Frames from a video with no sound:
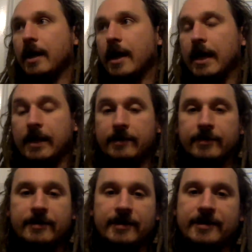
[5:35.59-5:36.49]
And
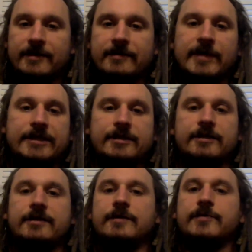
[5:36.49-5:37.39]
like,
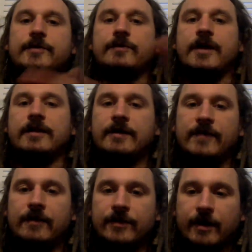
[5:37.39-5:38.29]
basically, the people that live
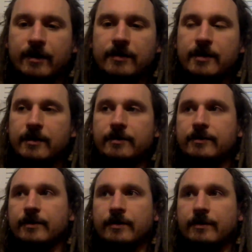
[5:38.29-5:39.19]
out there,
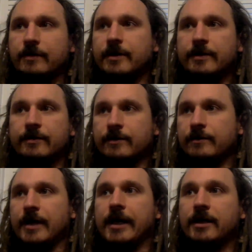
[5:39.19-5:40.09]
they're
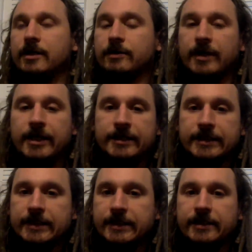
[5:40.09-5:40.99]
either like
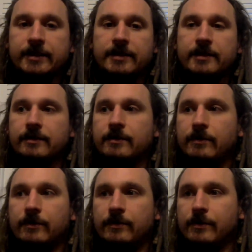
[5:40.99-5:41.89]
crazy
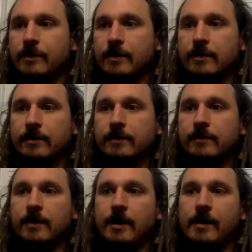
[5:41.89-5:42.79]
or
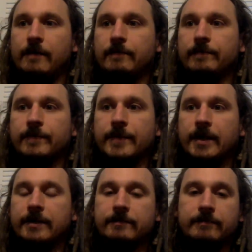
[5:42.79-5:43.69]

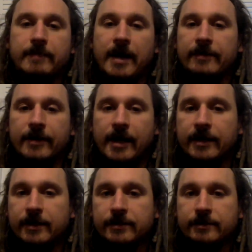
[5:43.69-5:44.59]
like meth
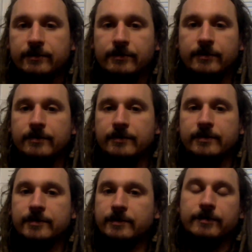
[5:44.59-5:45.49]
addicts, or
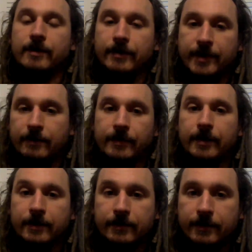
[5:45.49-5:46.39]
they're growing
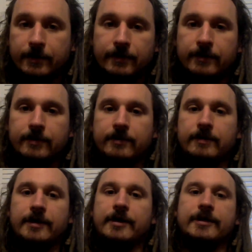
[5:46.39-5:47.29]
marijuana.
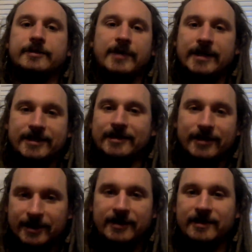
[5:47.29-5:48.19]
That's
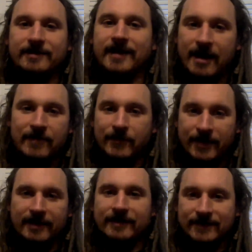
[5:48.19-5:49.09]
basically
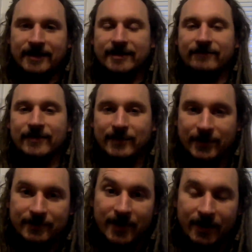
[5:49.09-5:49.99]
everyone that lives out there for the
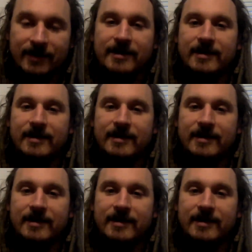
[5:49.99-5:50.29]
most part.